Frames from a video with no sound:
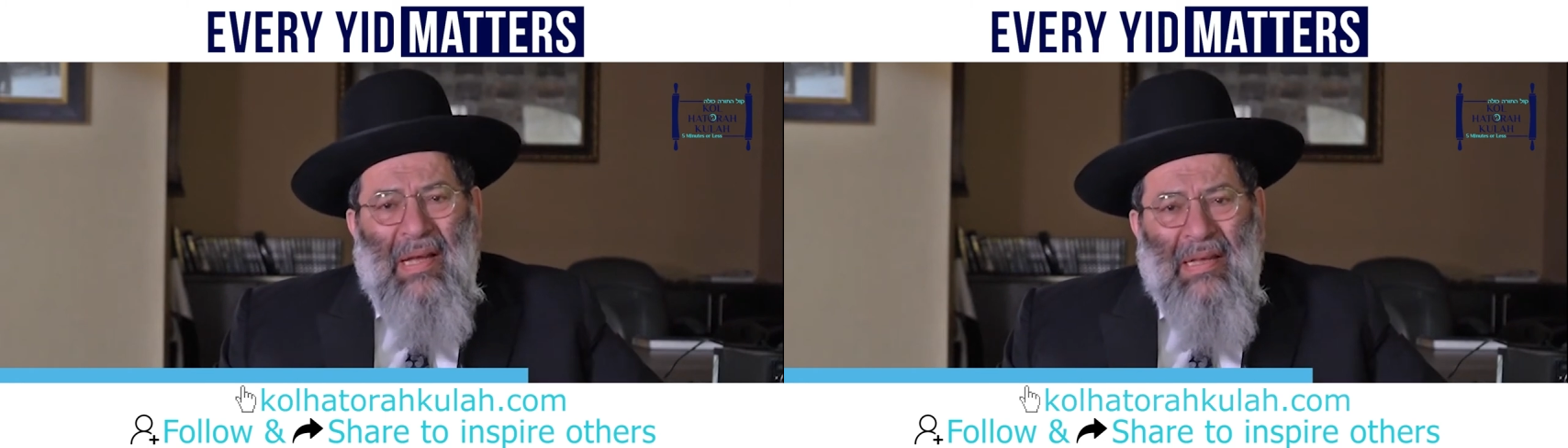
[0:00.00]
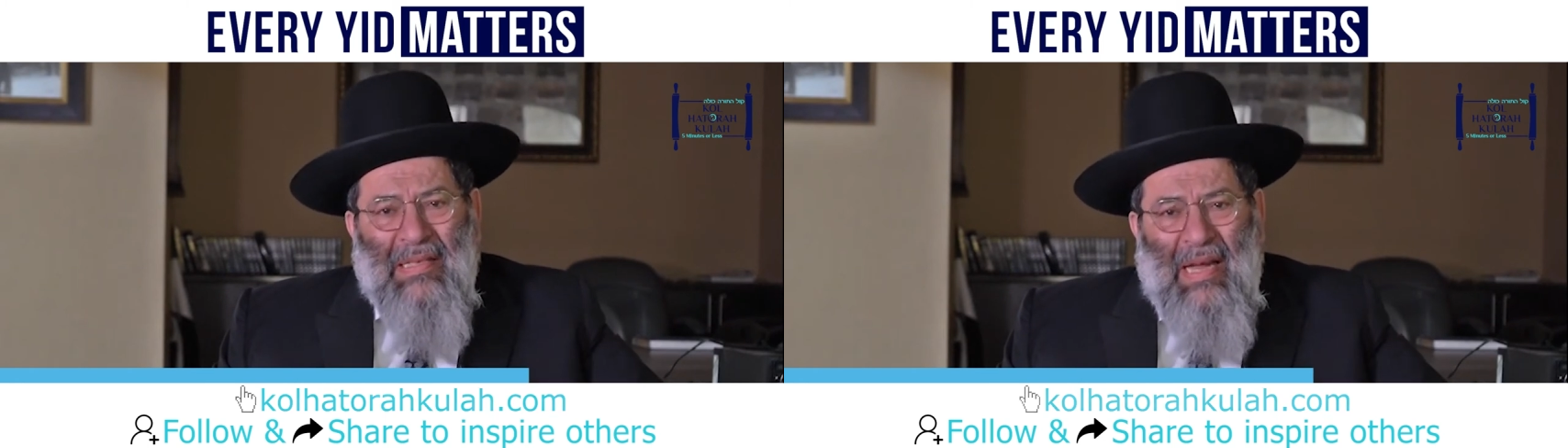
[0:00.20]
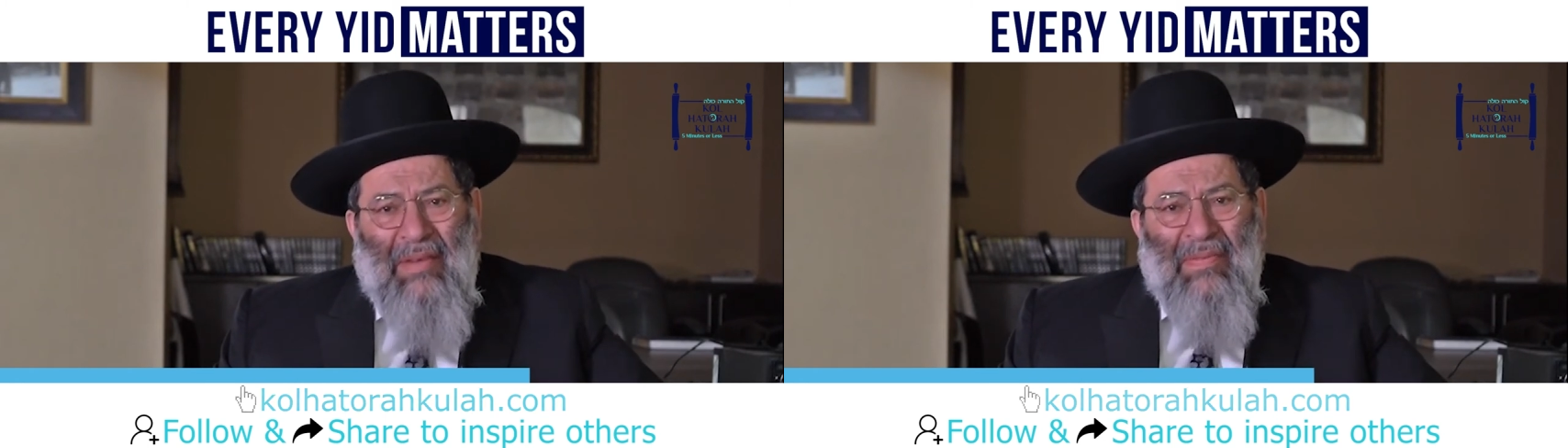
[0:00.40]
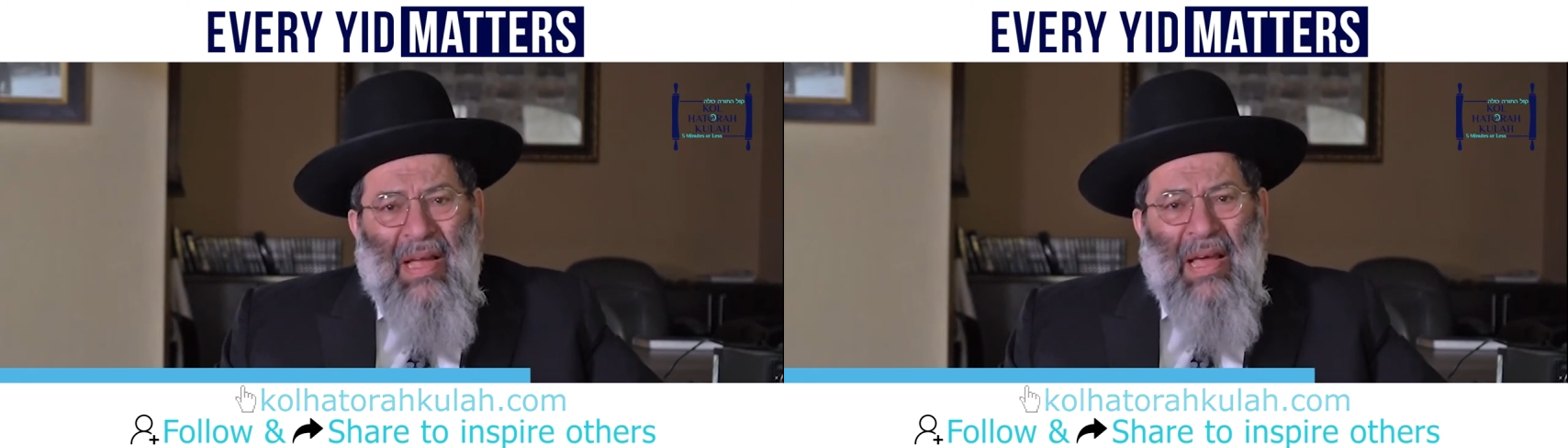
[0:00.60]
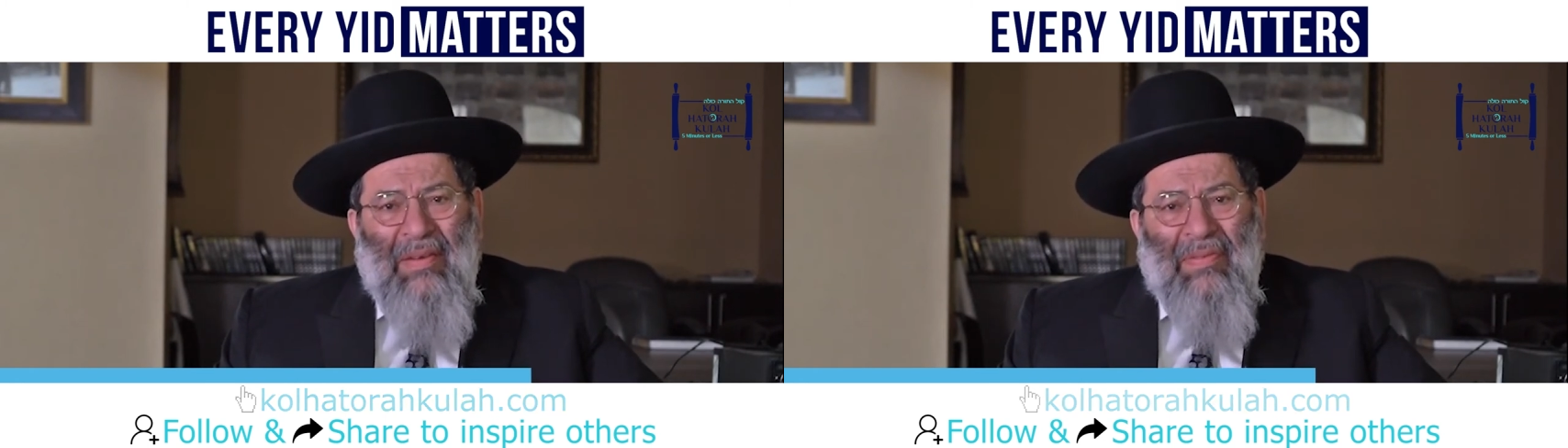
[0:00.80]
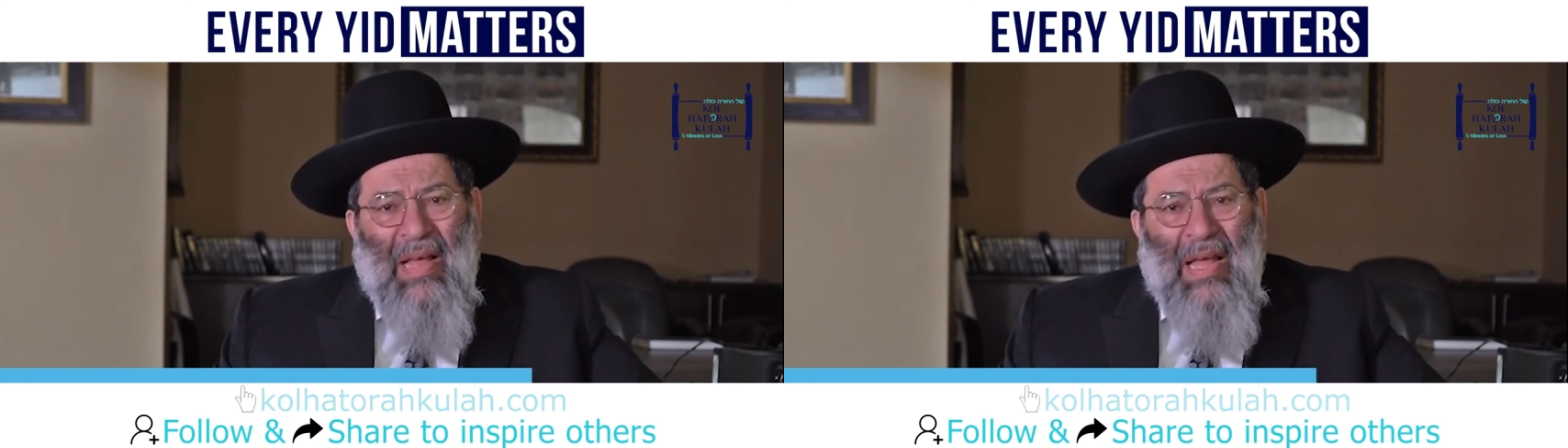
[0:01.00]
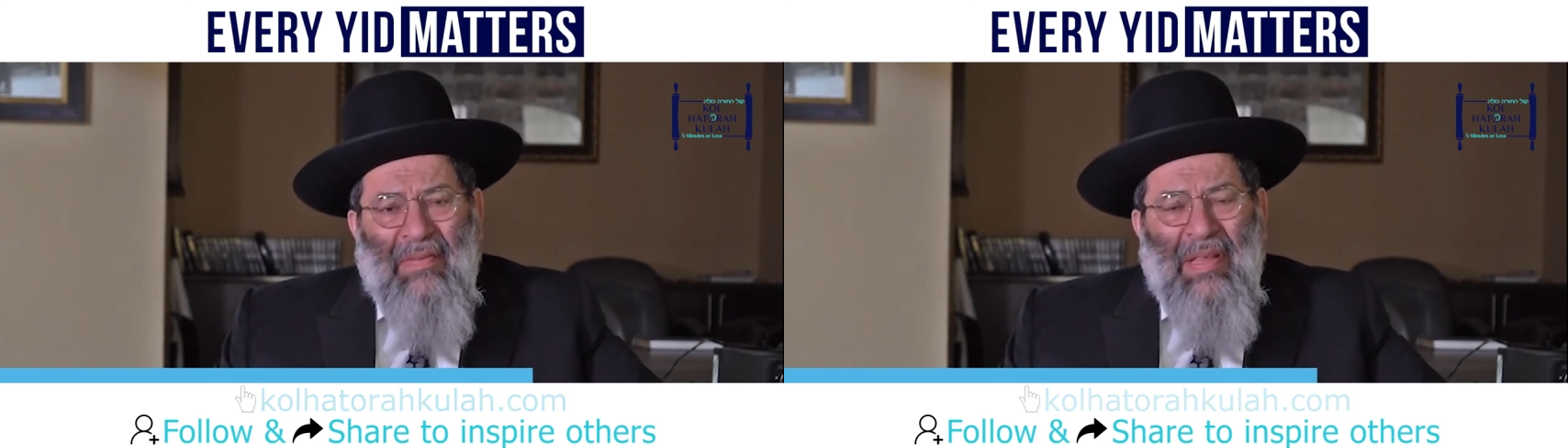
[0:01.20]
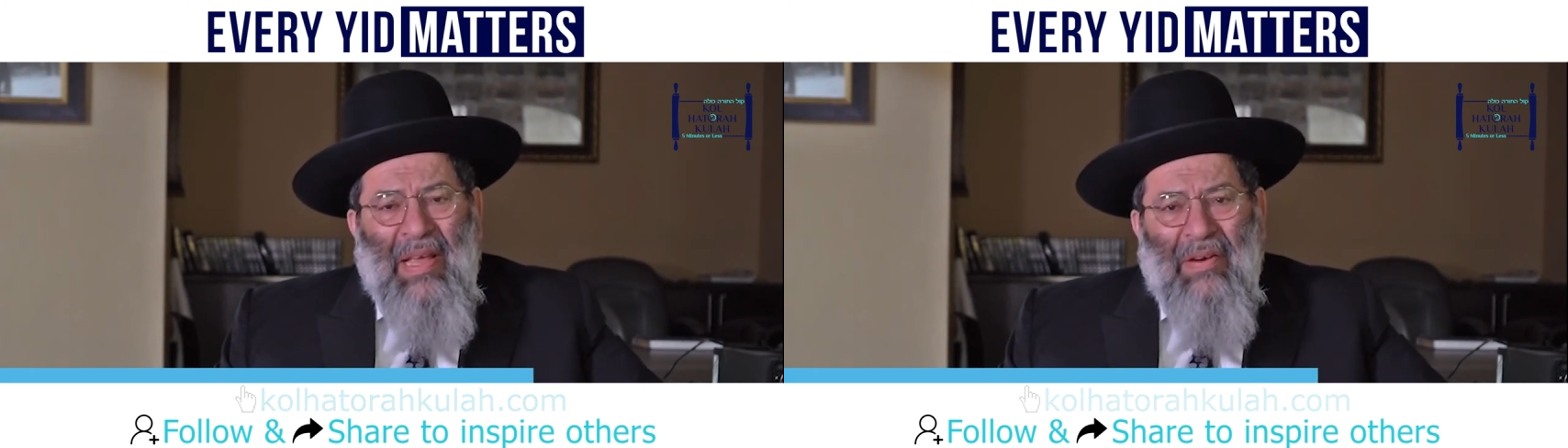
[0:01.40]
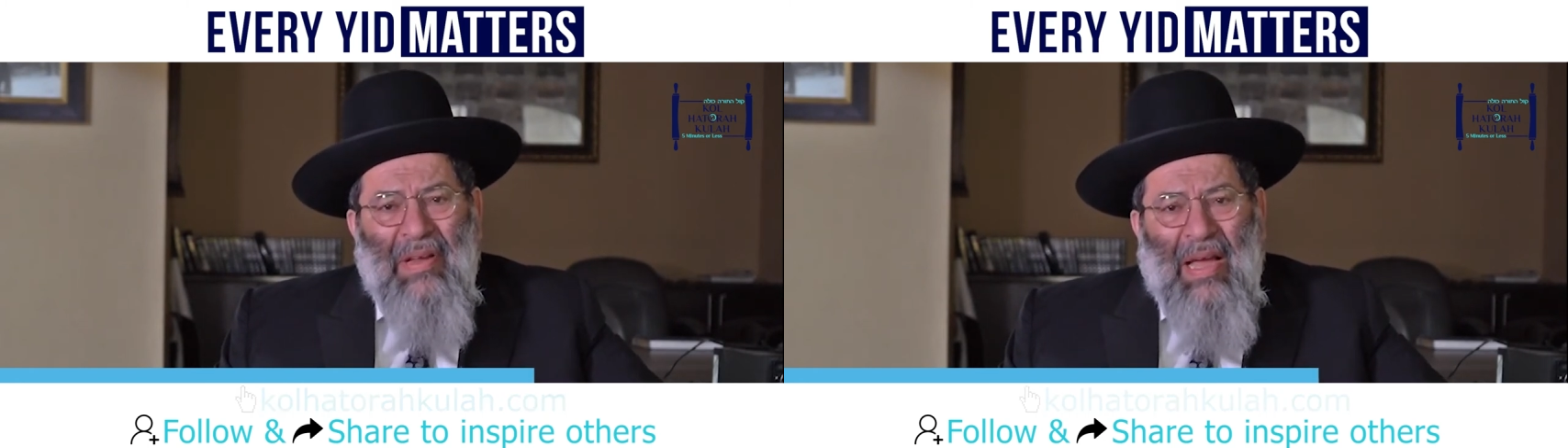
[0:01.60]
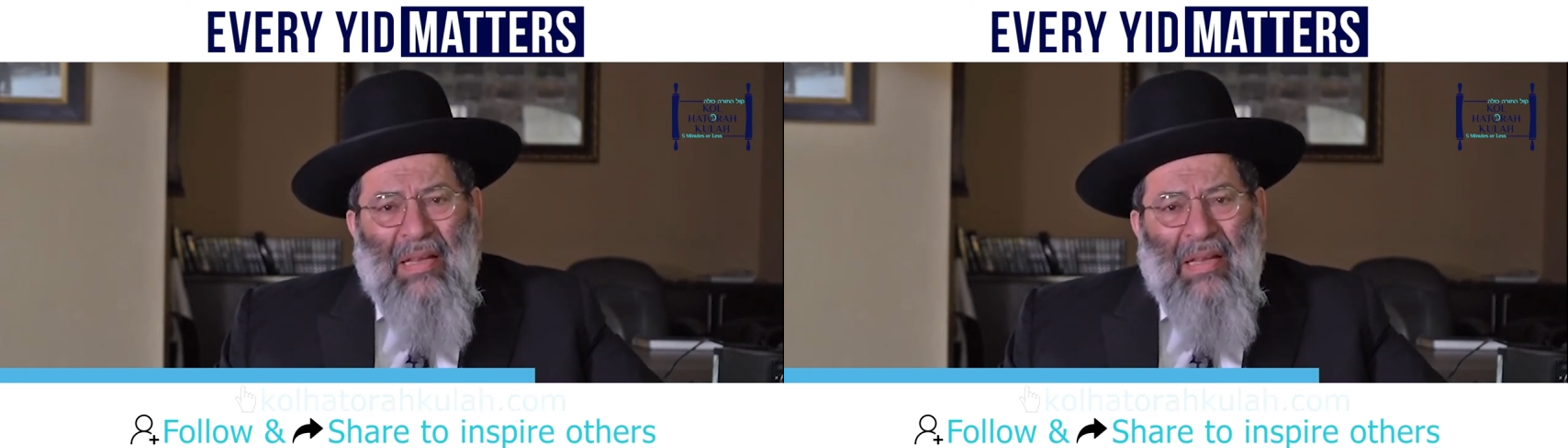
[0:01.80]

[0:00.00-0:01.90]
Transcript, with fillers: his Chevra, out of, out of the area,